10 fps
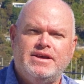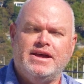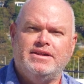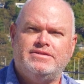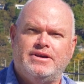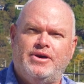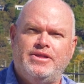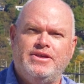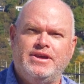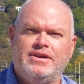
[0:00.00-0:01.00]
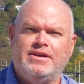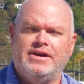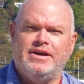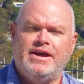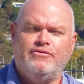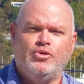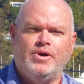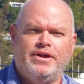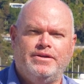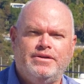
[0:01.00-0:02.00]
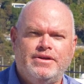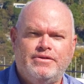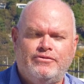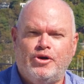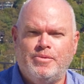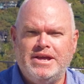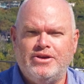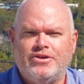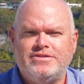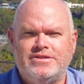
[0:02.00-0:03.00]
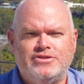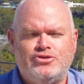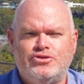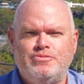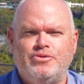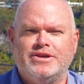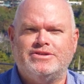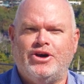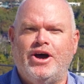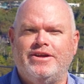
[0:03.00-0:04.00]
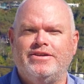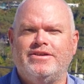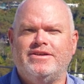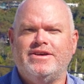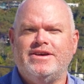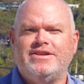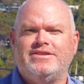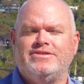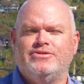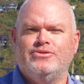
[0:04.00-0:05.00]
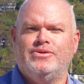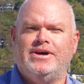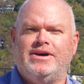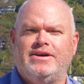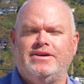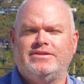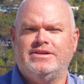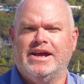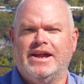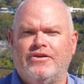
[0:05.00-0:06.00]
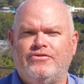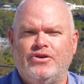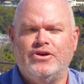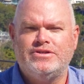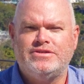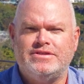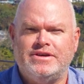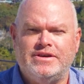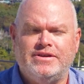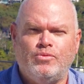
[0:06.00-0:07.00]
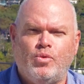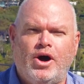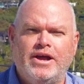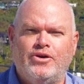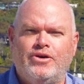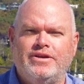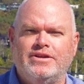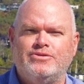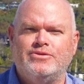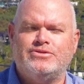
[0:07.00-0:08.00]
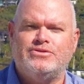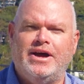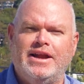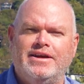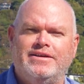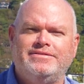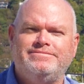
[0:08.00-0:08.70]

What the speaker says: And so I think everyone from Eyachts is super excited to get our first yacht into Australia.